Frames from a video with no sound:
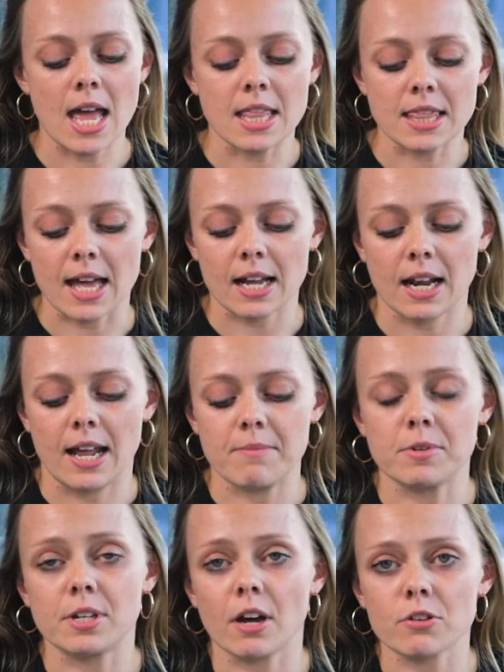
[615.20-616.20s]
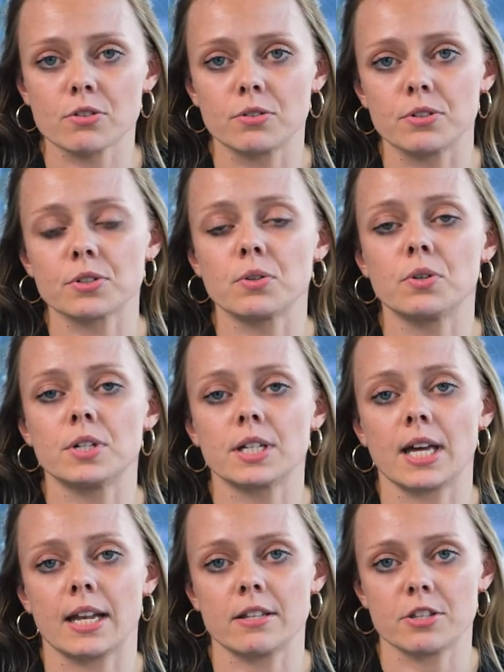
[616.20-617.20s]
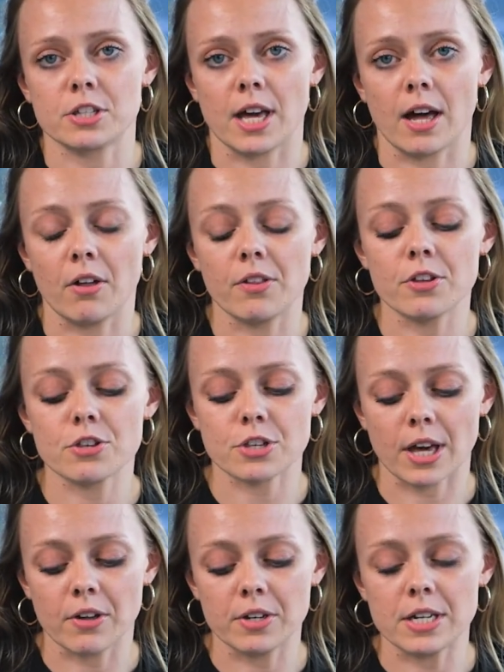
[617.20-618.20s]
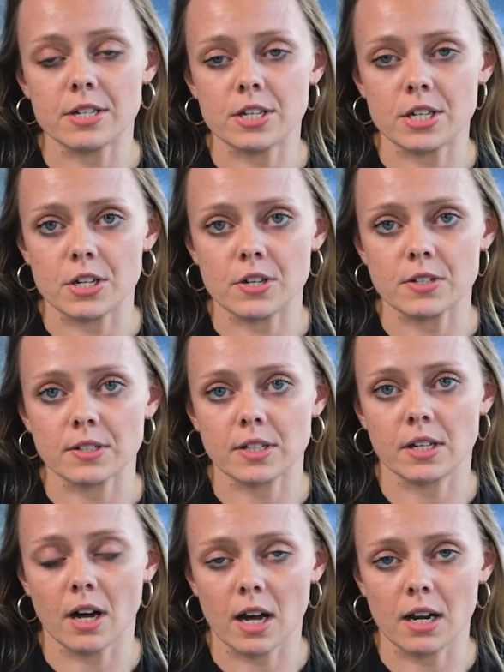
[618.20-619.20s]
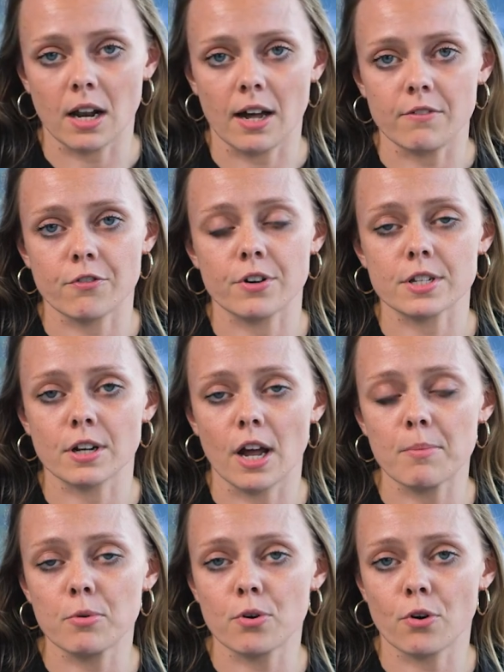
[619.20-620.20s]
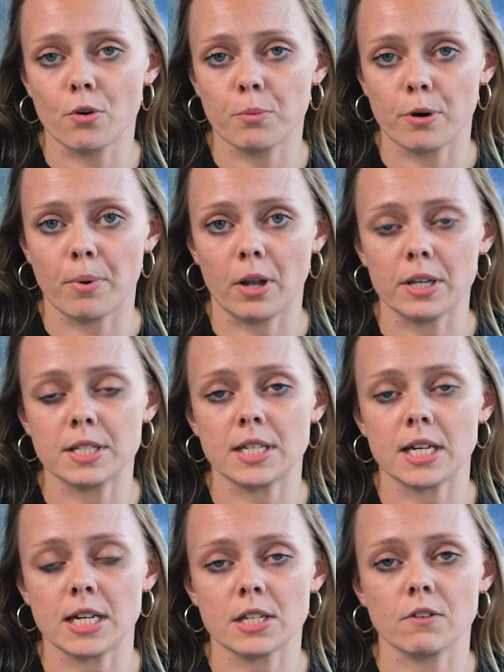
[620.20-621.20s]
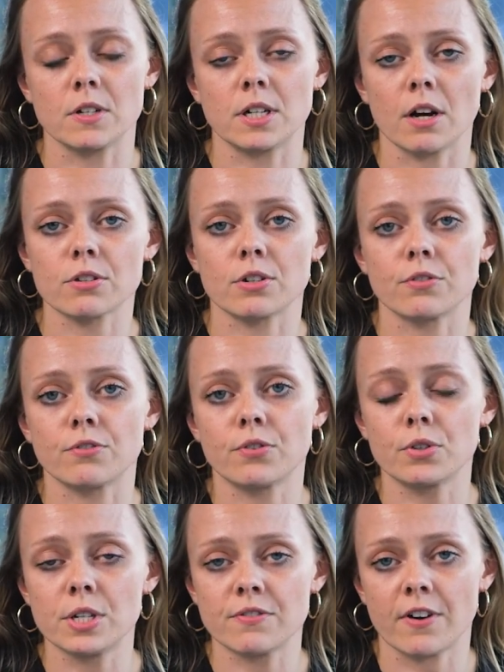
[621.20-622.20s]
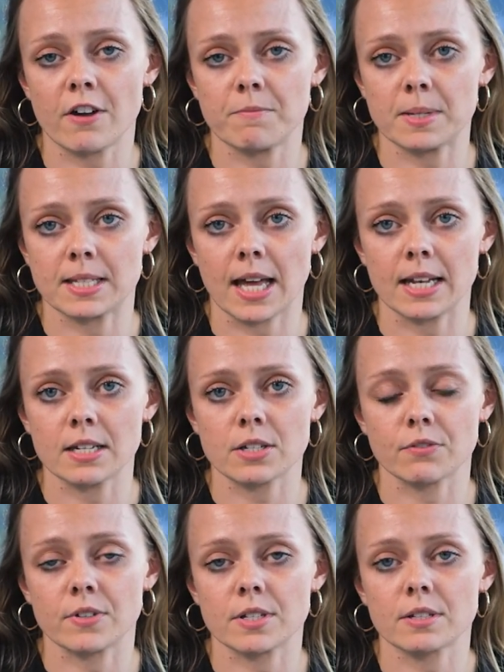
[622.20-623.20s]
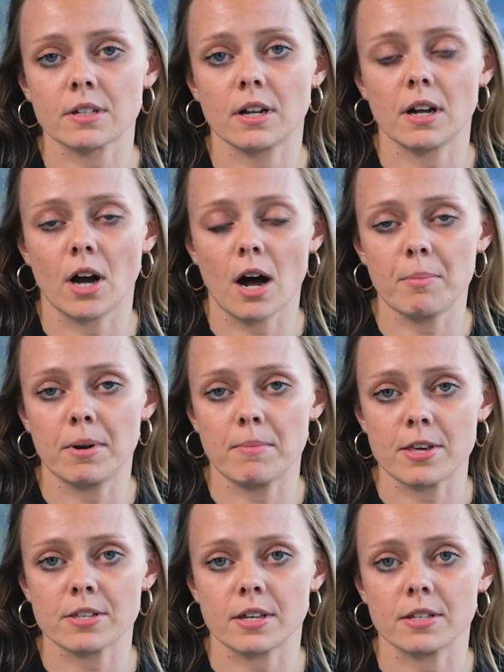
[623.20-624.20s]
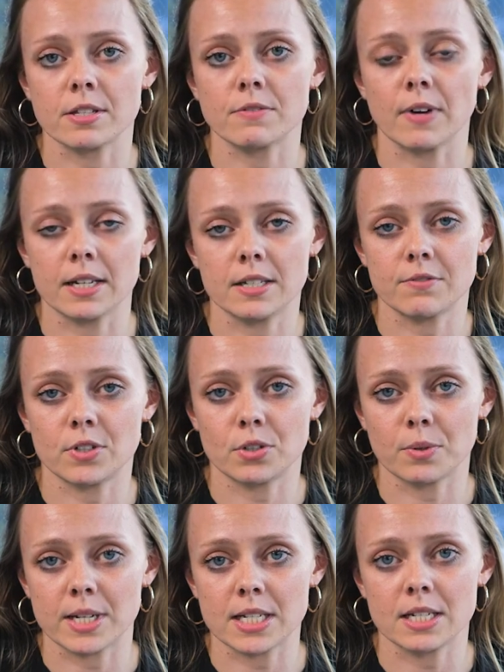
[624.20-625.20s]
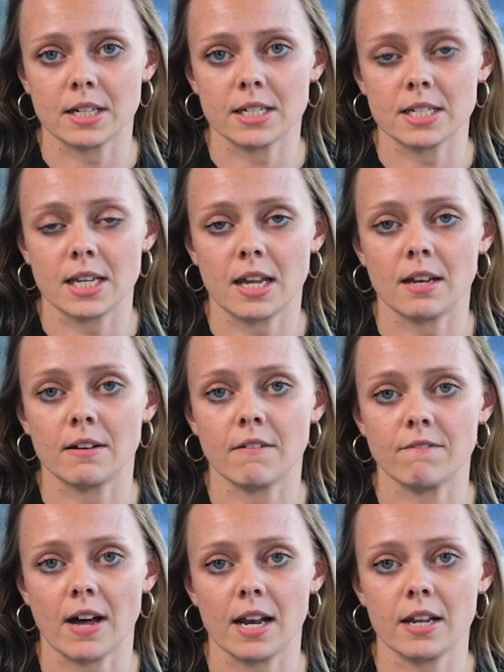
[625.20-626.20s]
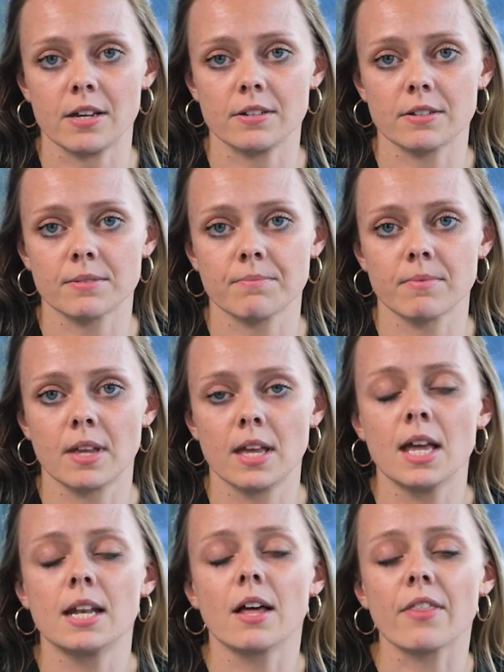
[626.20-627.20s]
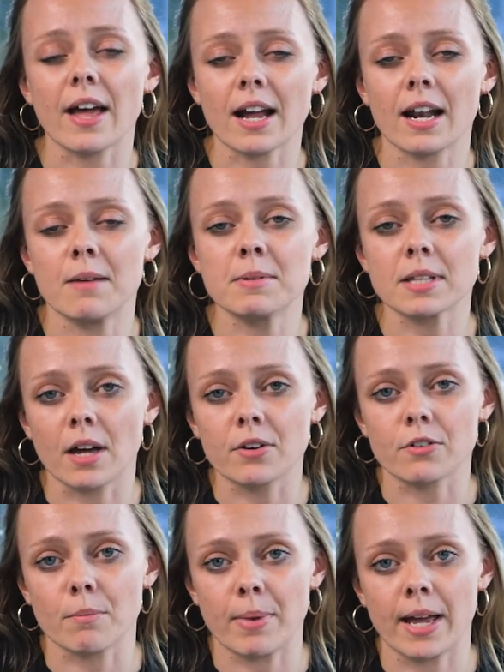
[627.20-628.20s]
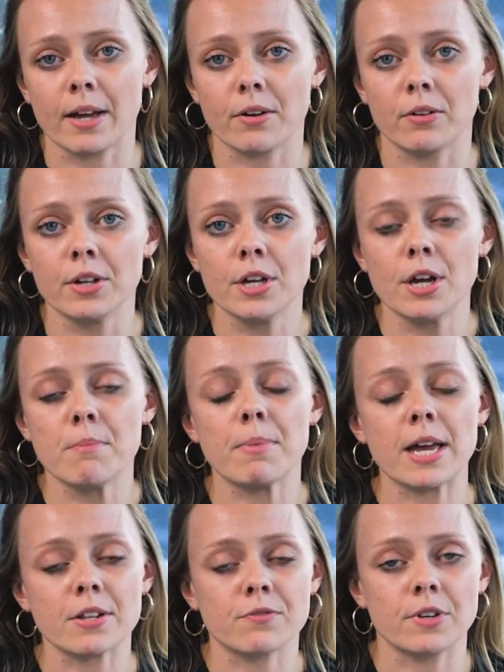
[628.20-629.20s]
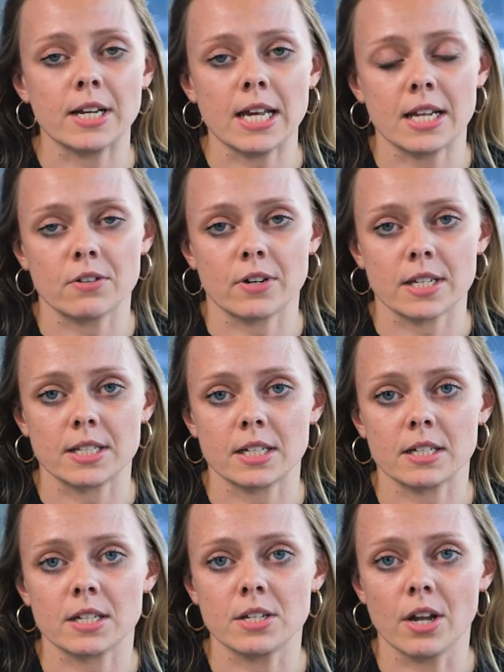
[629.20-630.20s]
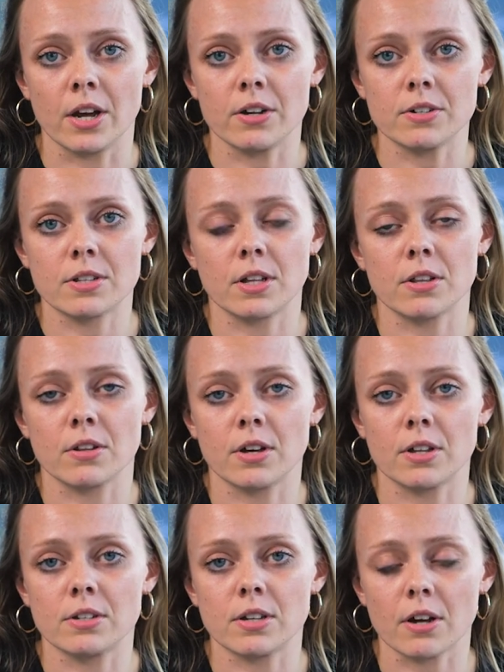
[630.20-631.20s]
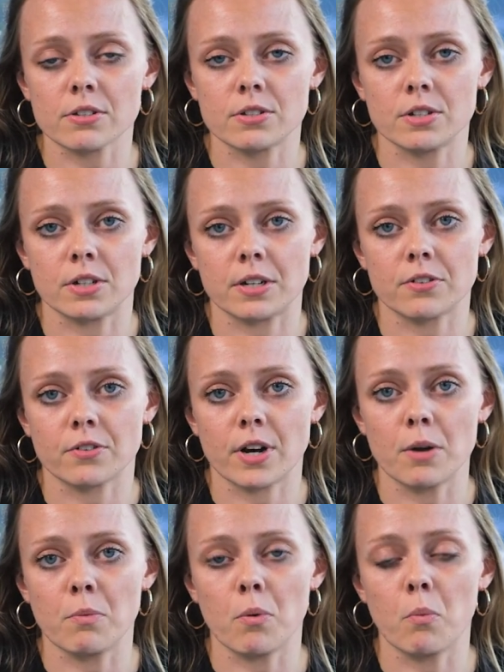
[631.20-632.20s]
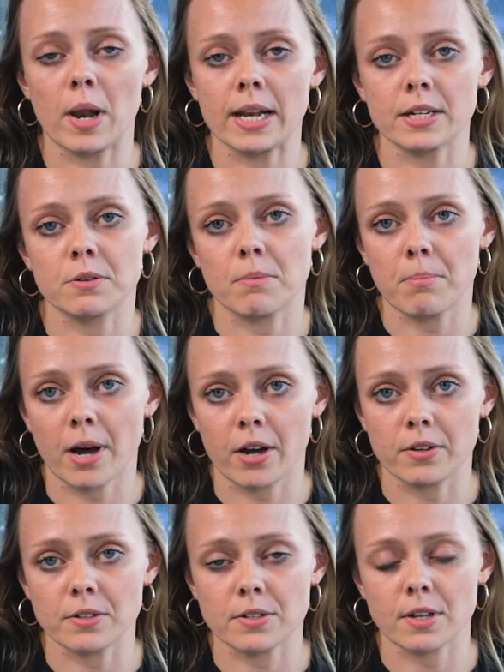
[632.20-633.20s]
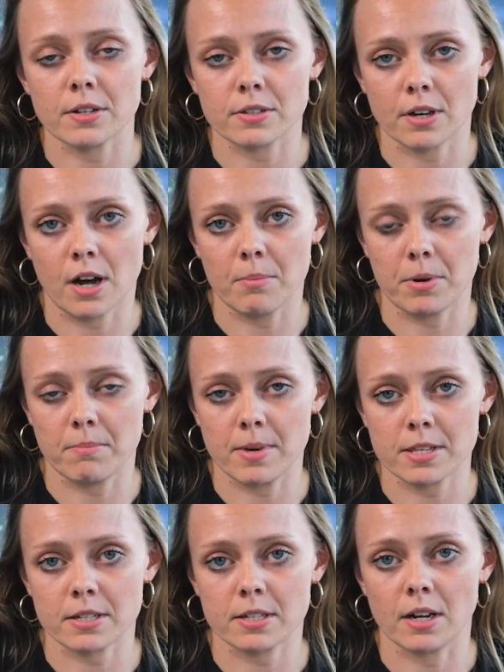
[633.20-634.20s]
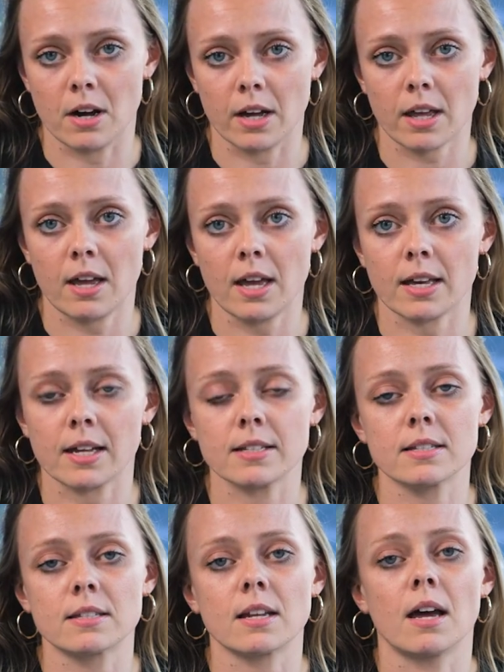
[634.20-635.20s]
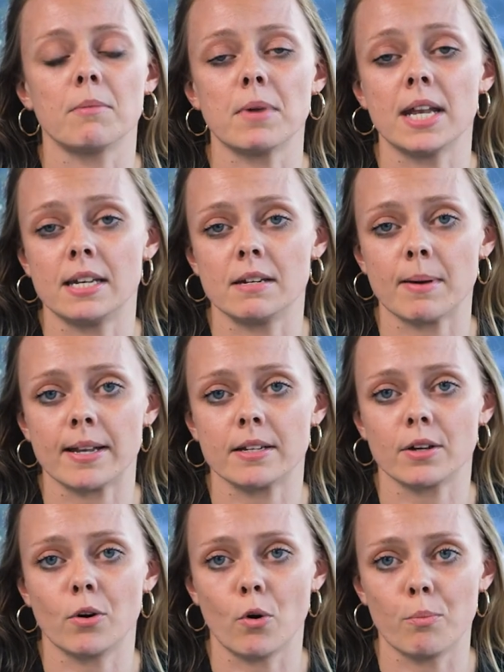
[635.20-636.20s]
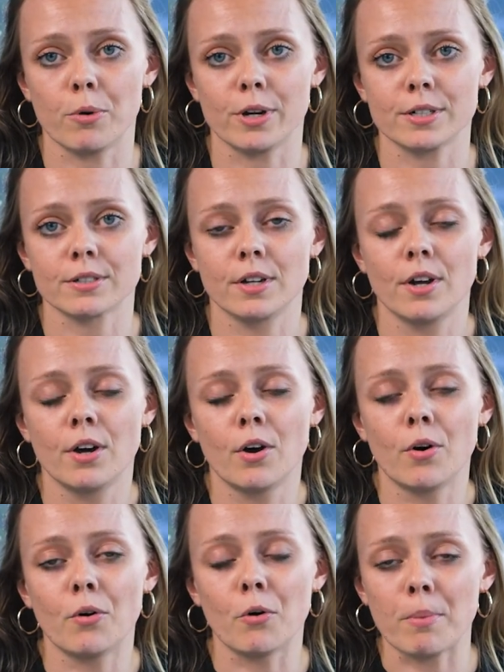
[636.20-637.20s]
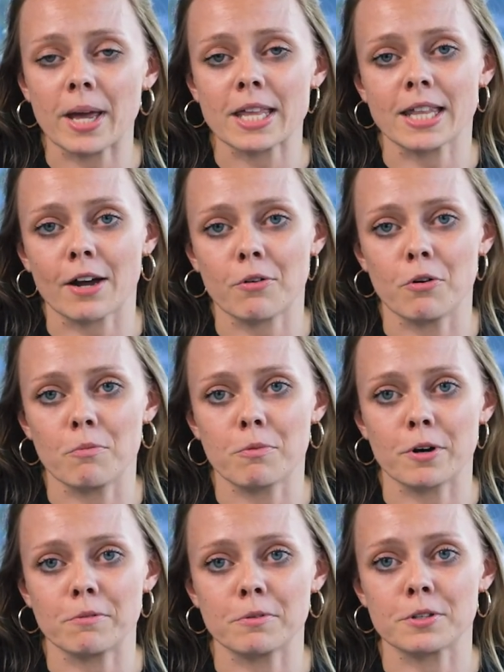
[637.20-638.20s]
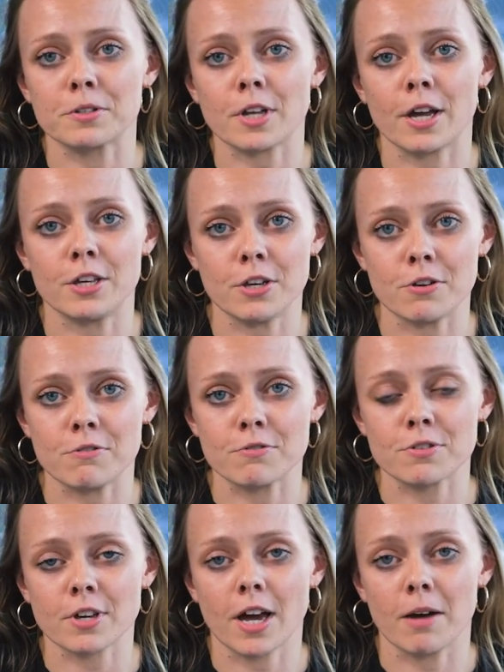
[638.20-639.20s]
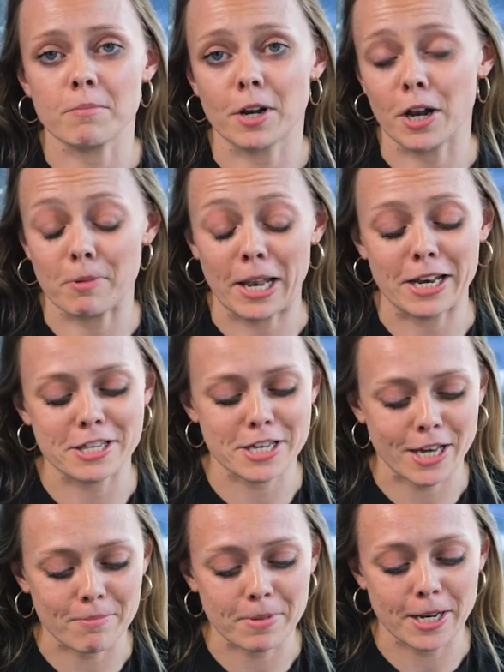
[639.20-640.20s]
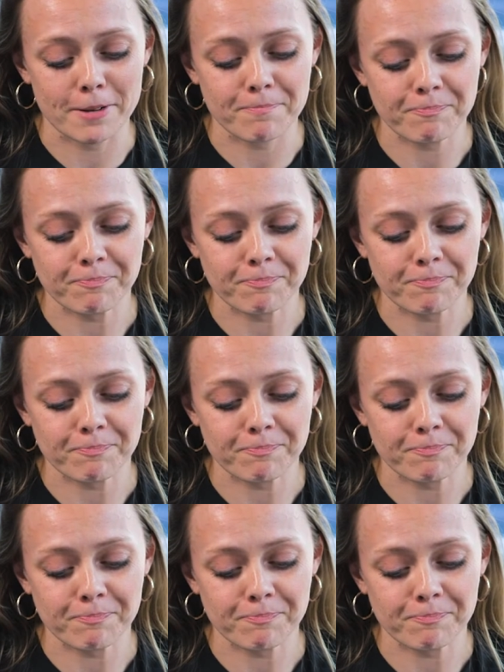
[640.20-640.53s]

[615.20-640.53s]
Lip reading: In that claim, the Dutch courts ordered against Shell that Shell needed to use as a guideline for its global corporate policies a reduction of 45% of its carbon emissions relative to 2019 values. Now, that claim is under appeal, but it's really interesting to note that the Dutch judiciary were willing to impose such a carbon emission target against an independent corporate, albeit that corporate was a huge global energy company.